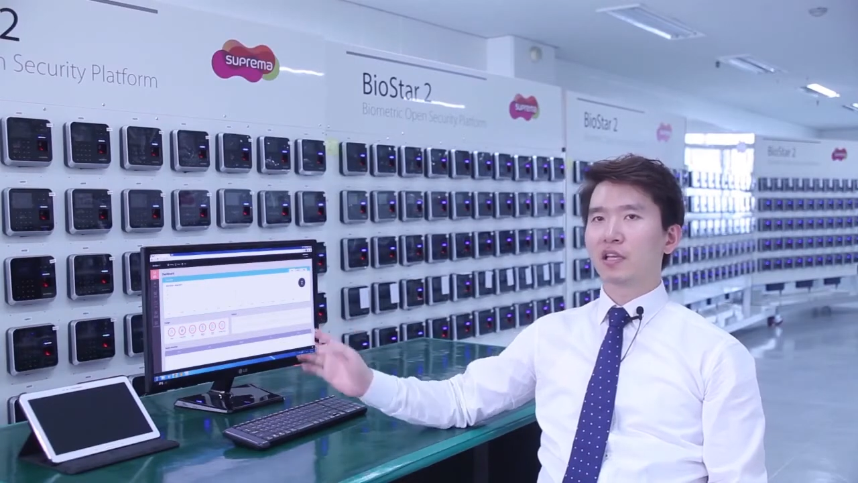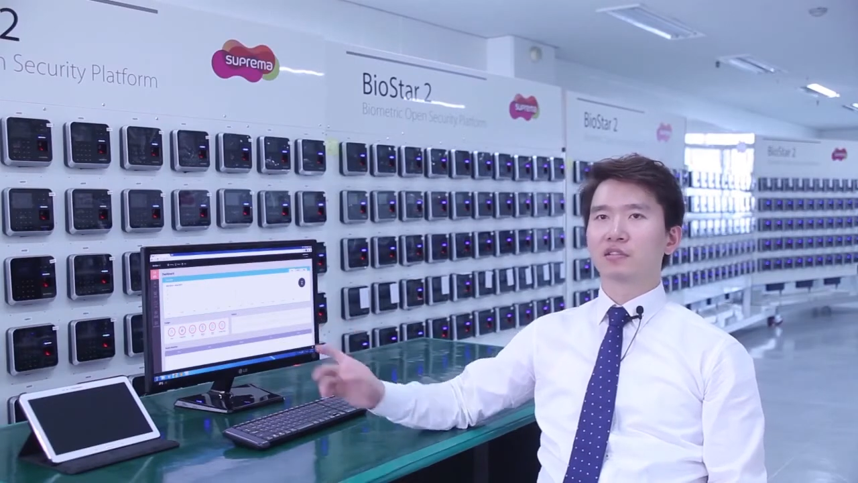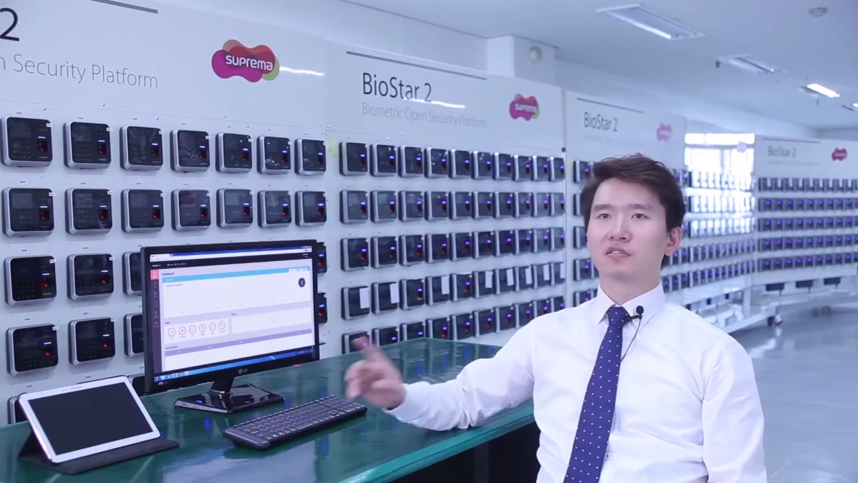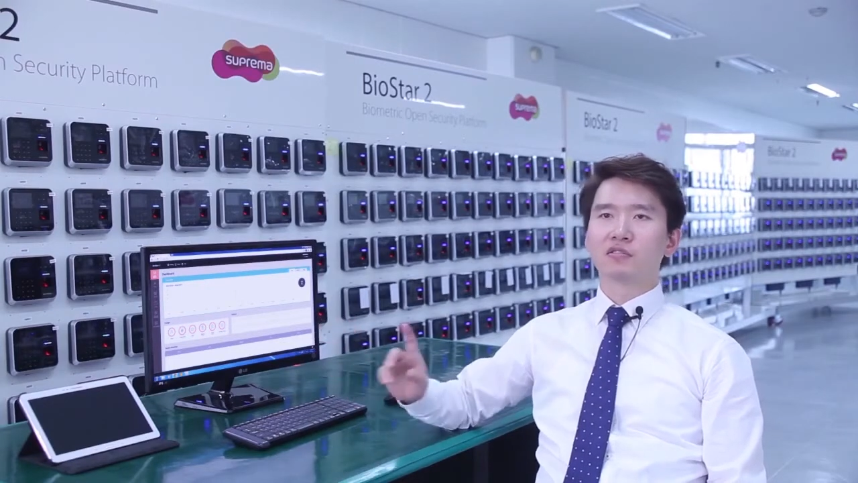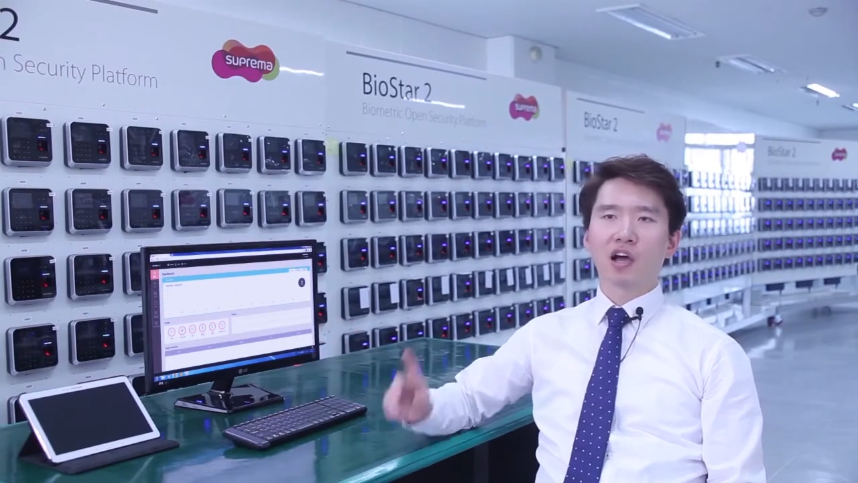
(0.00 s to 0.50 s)
that
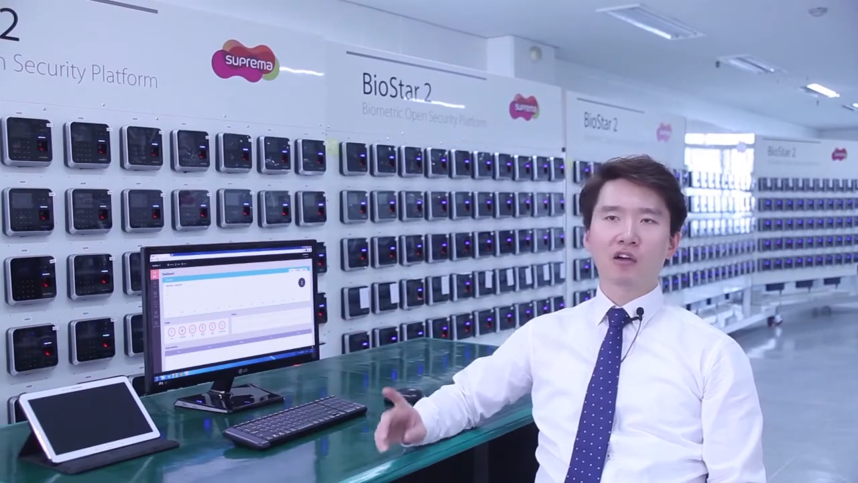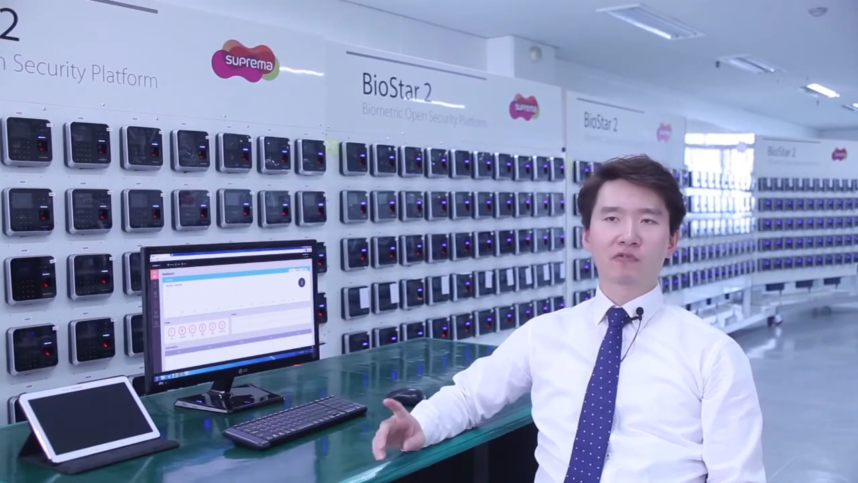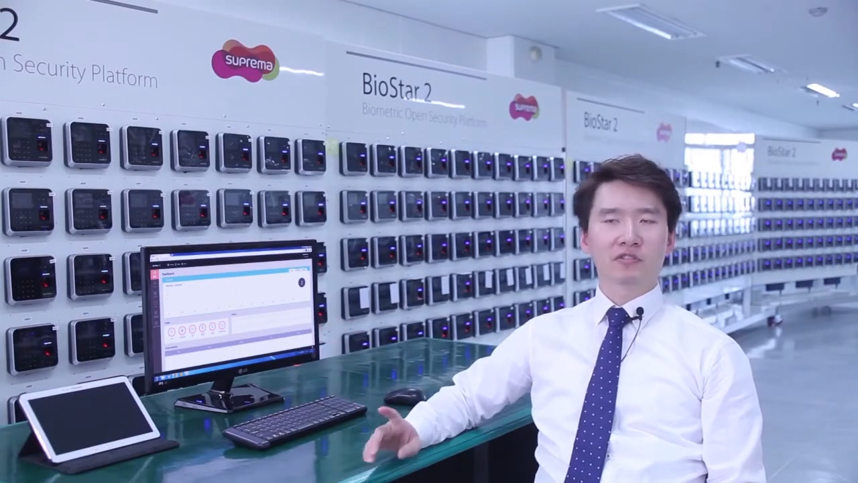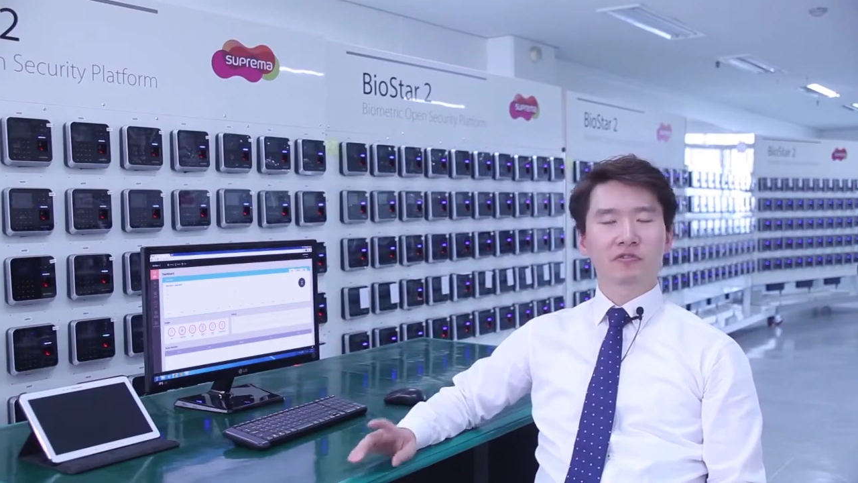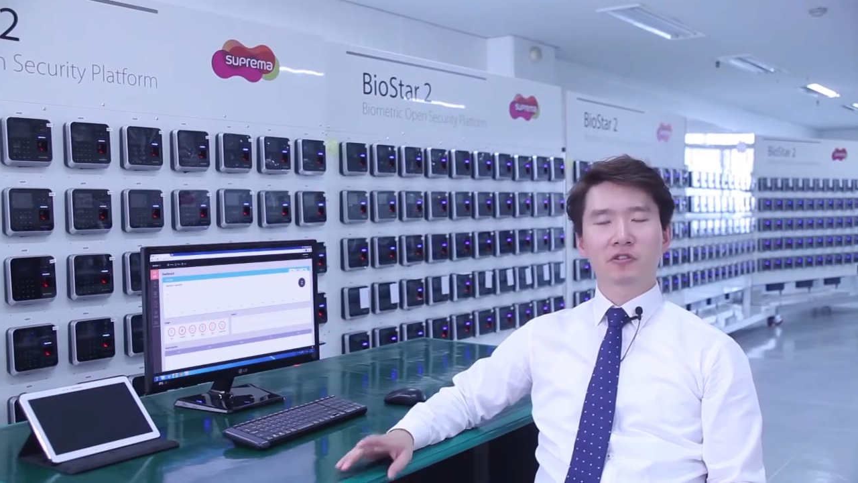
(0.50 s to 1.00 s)
is not
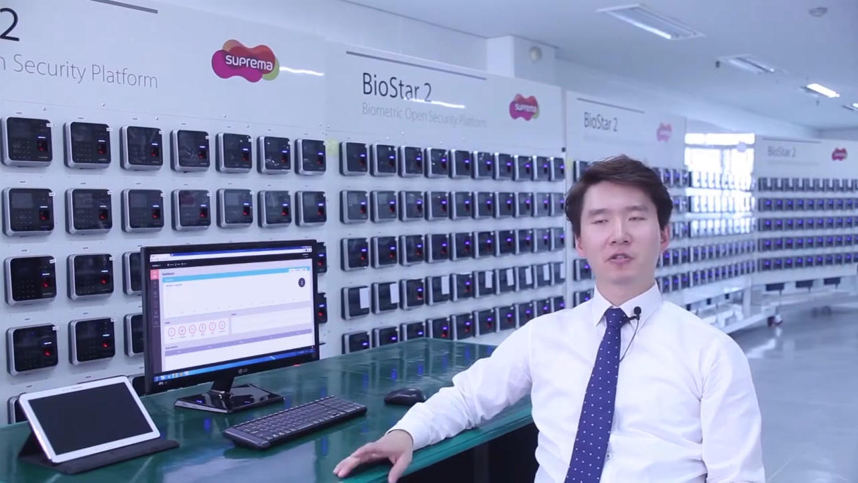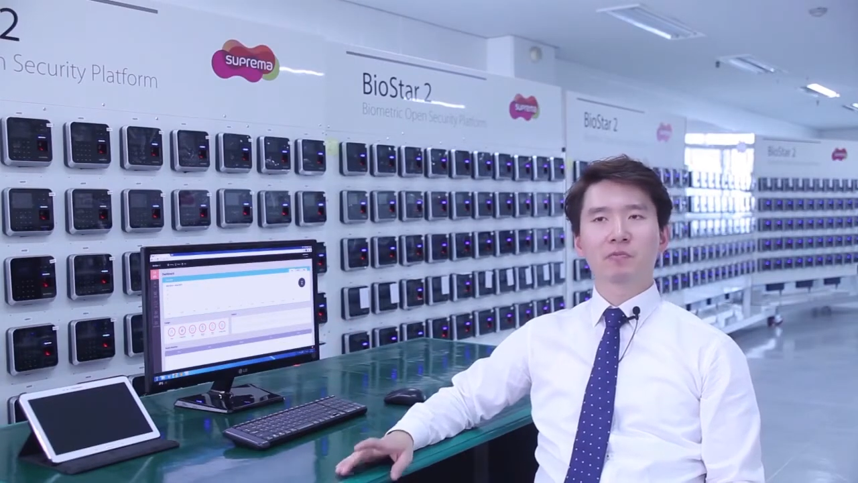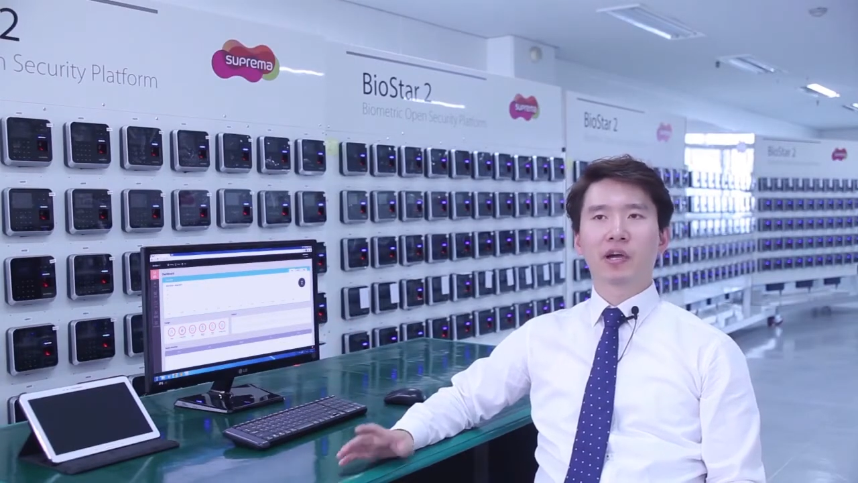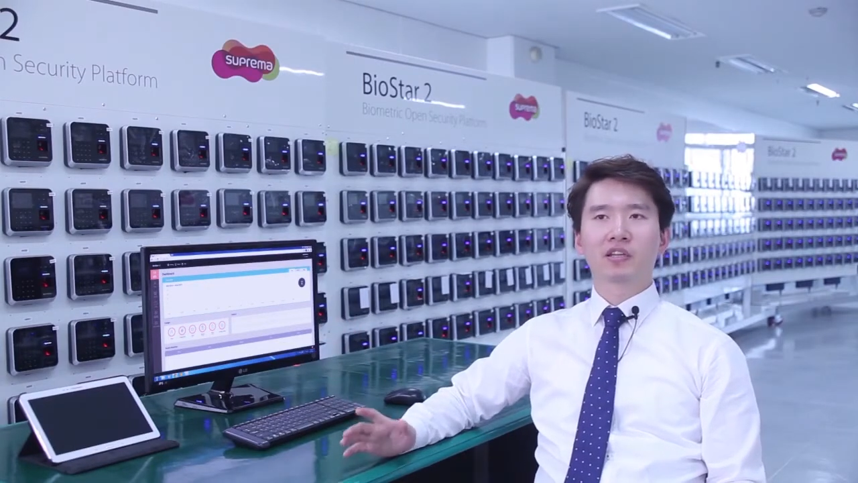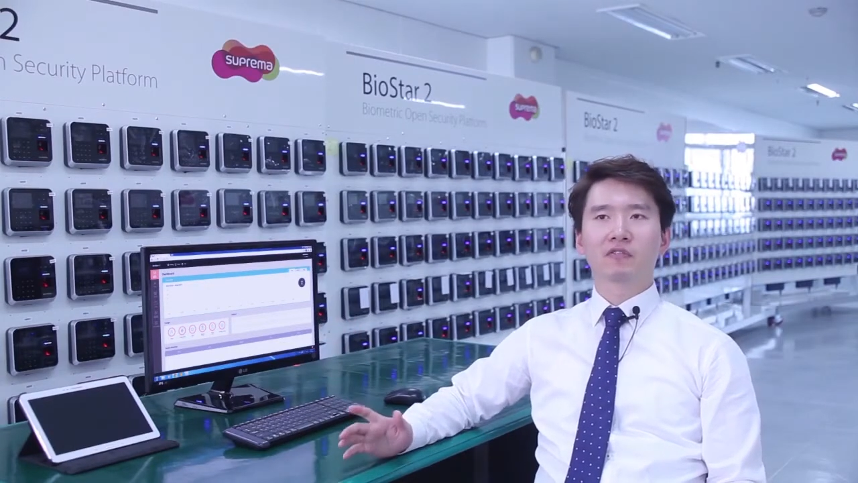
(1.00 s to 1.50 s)
restricted
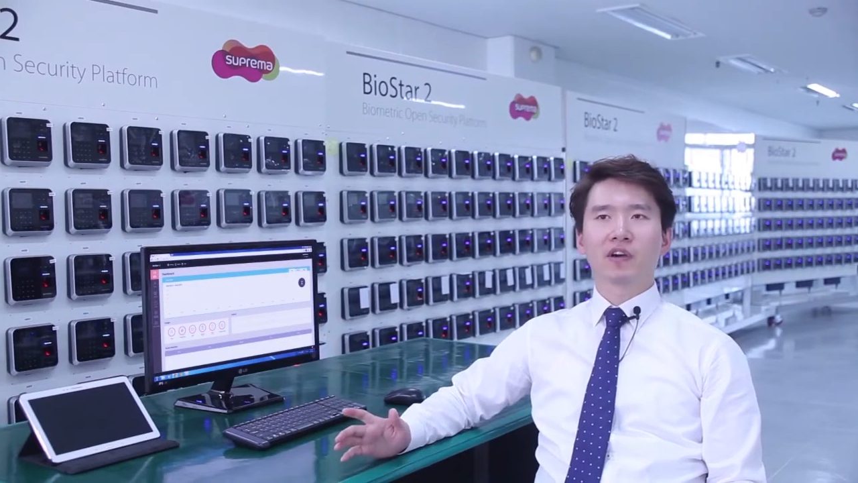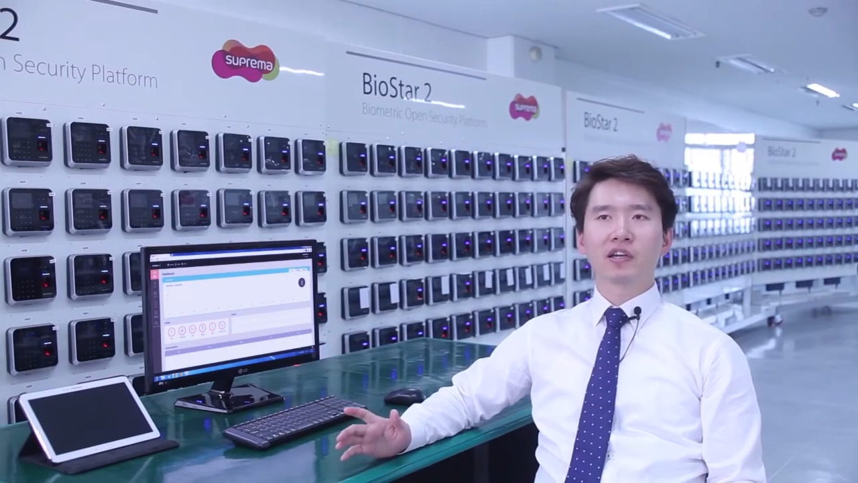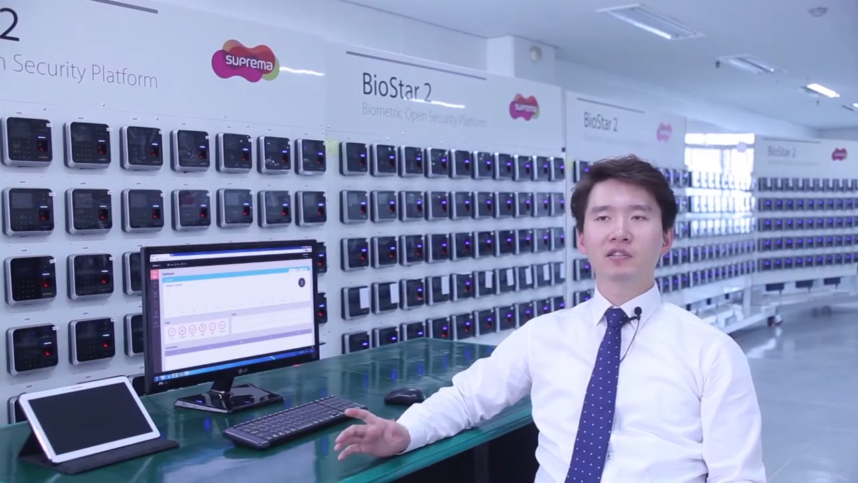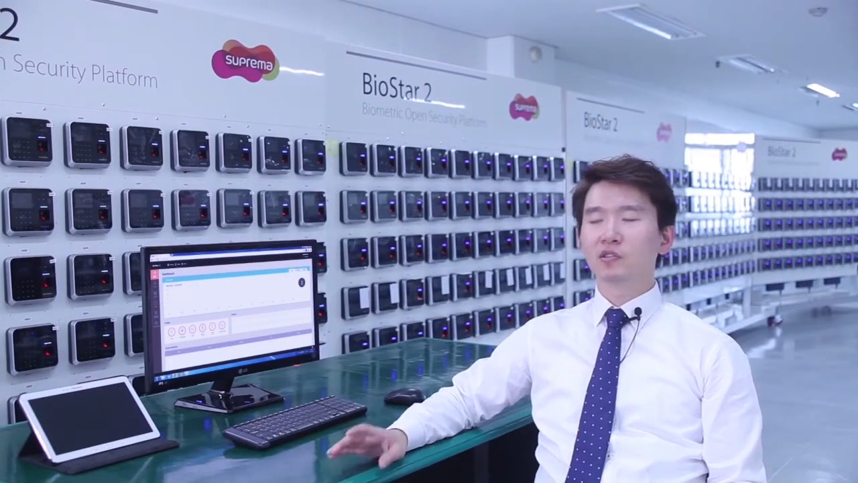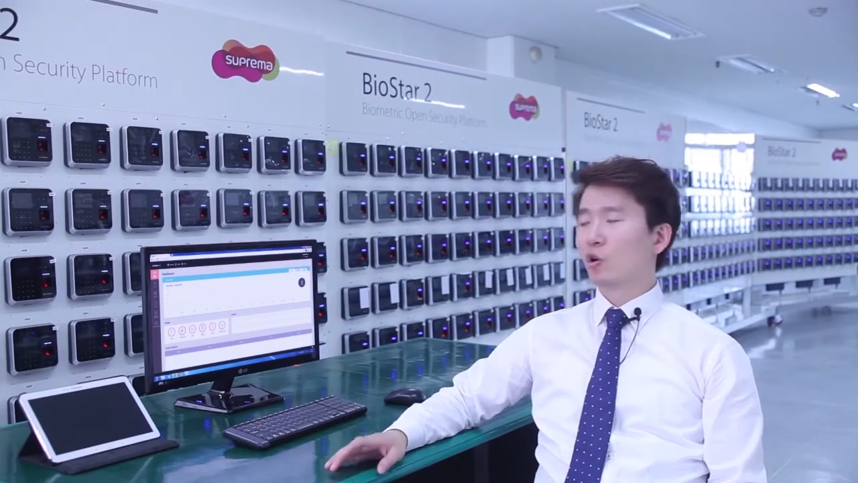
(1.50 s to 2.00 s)
by
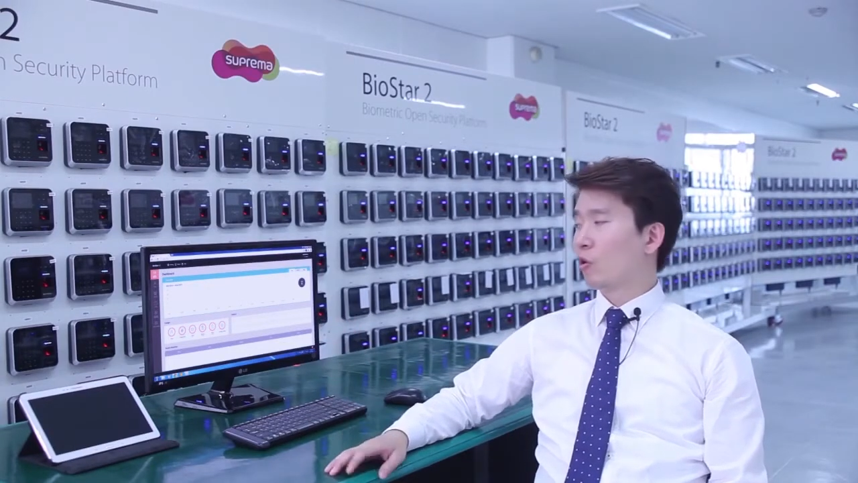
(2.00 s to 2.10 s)
device